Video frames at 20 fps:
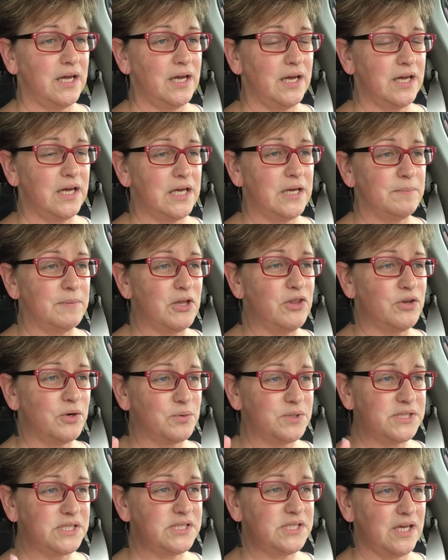There
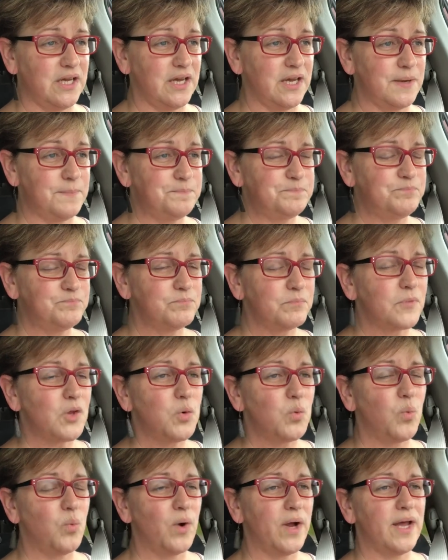was a time
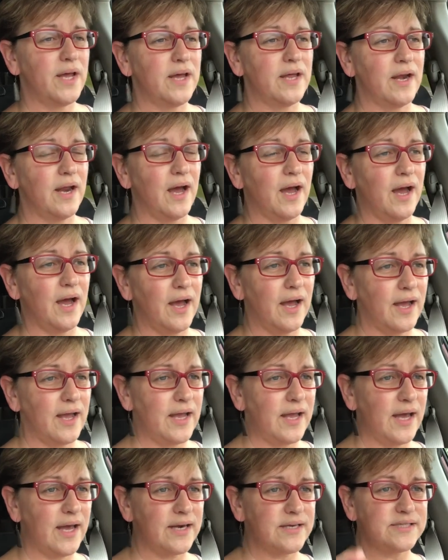when
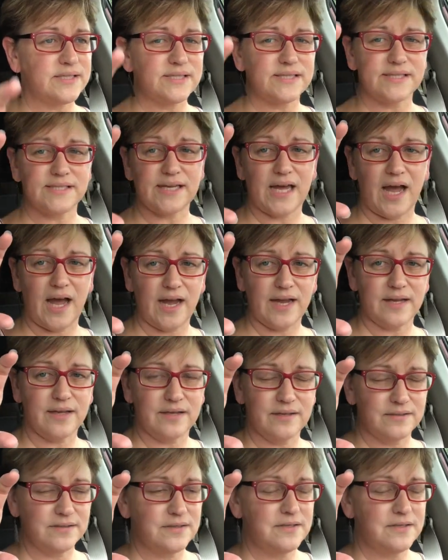I had a stack